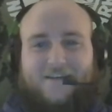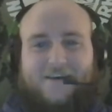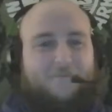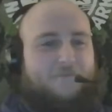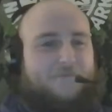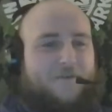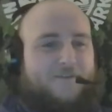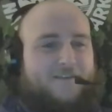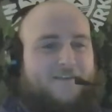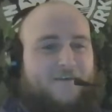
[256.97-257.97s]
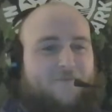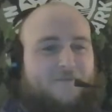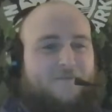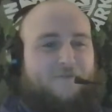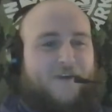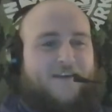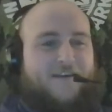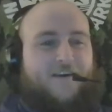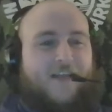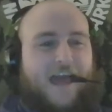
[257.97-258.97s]
Clint Moses, our Beaver
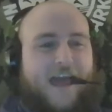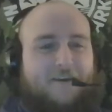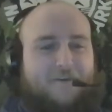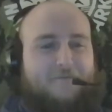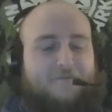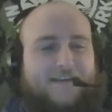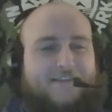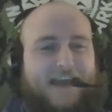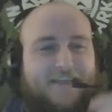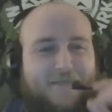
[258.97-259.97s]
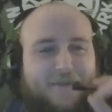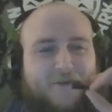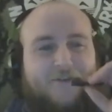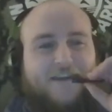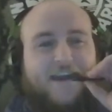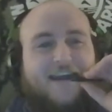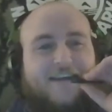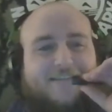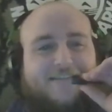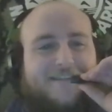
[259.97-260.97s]
friend. All hail the Big Ten, the good
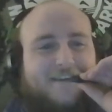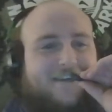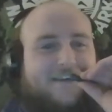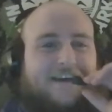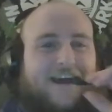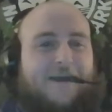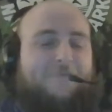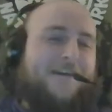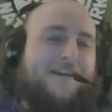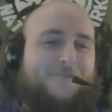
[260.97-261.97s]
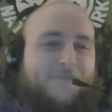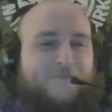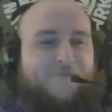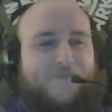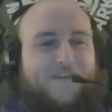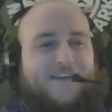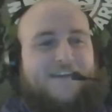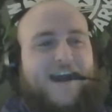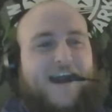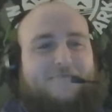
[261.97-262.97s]
guys. I mean,
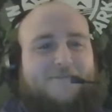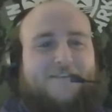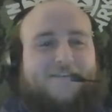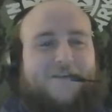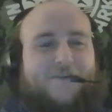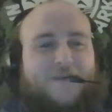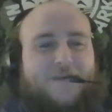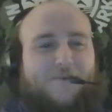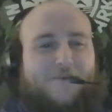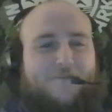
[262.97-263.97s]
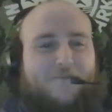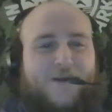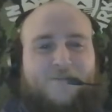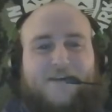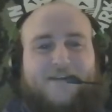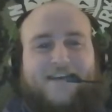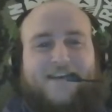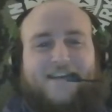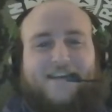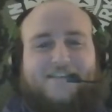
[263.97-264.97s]
I've seen some people compare Big
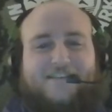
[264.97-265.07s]
Ten and